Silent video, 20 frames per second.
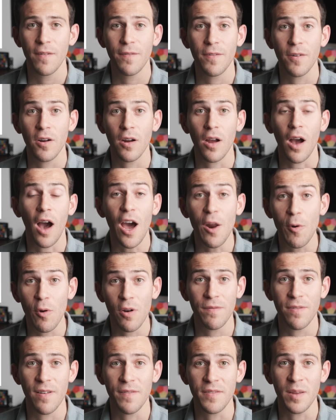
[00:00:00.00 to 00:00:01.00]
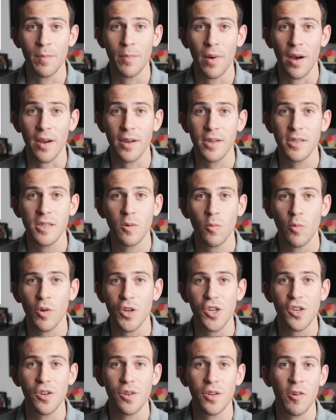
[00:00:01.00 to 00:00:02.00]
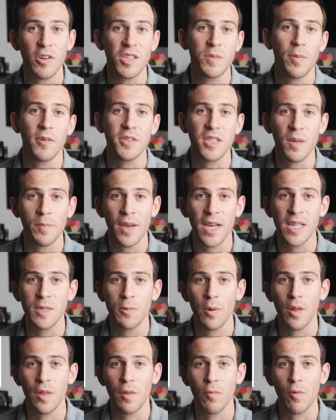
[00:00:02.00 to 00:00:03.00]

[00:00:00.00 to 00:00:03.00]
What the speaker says: for $150, which you're supposed to mix with